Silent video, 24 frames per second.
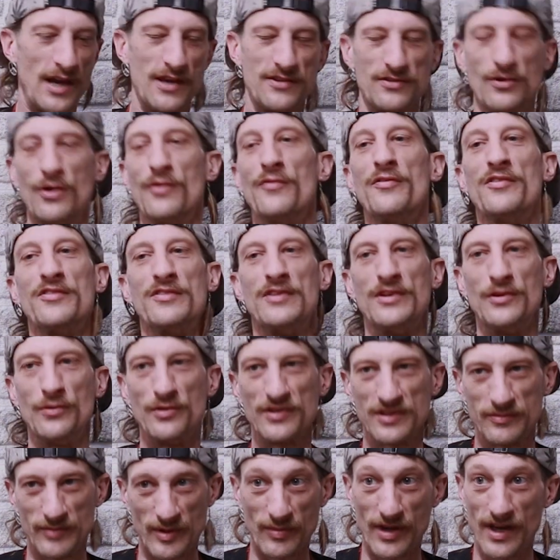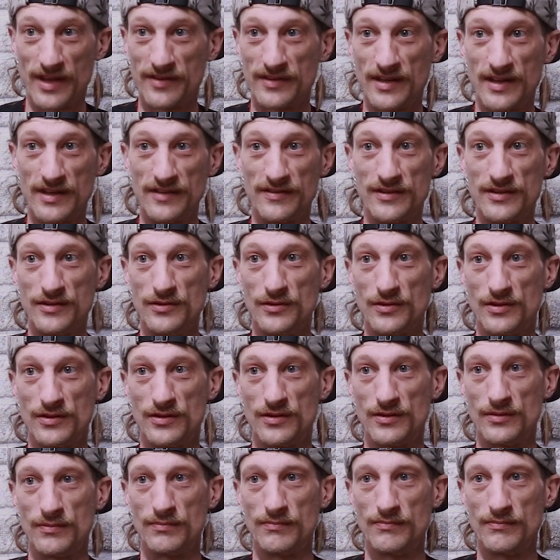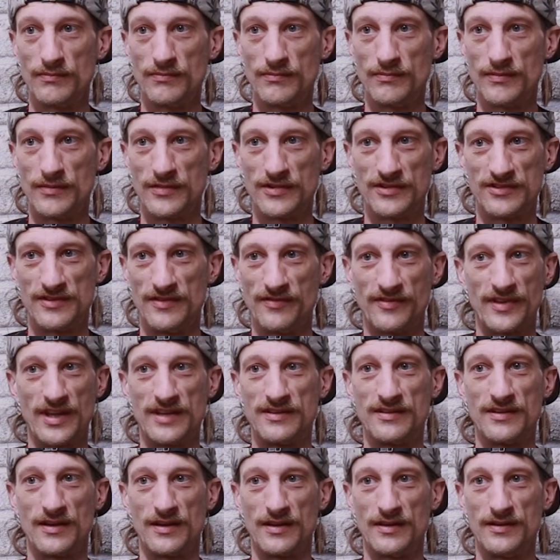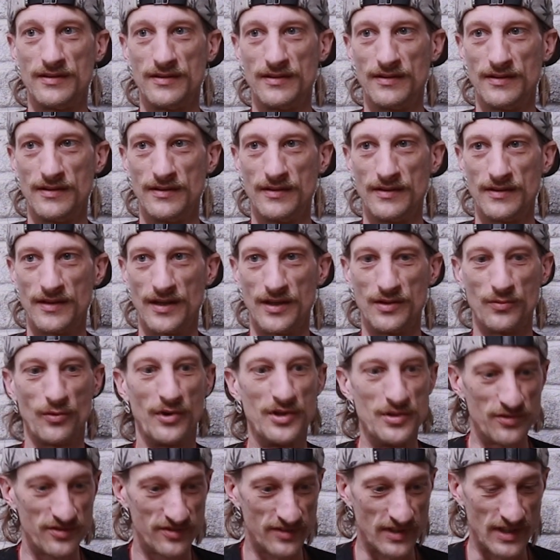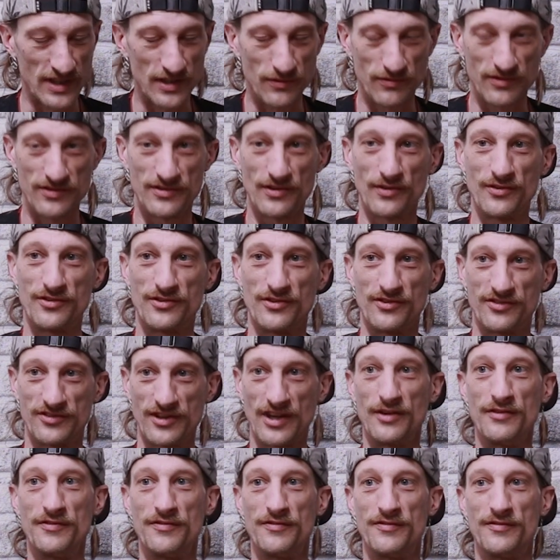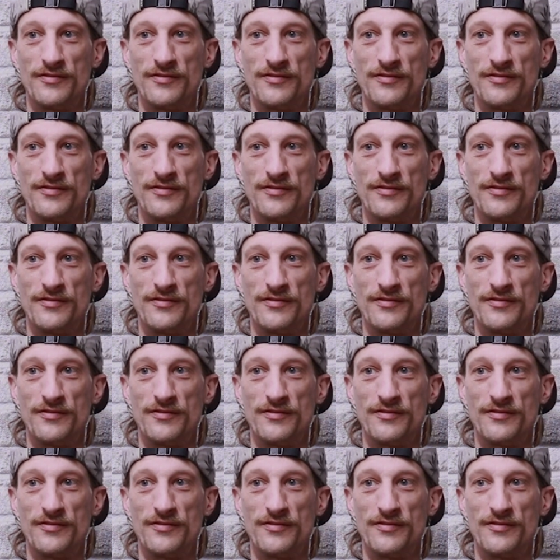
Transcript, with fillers: that it's obviously always going to be better than anything you can do synthetically, and when you see the results yourself,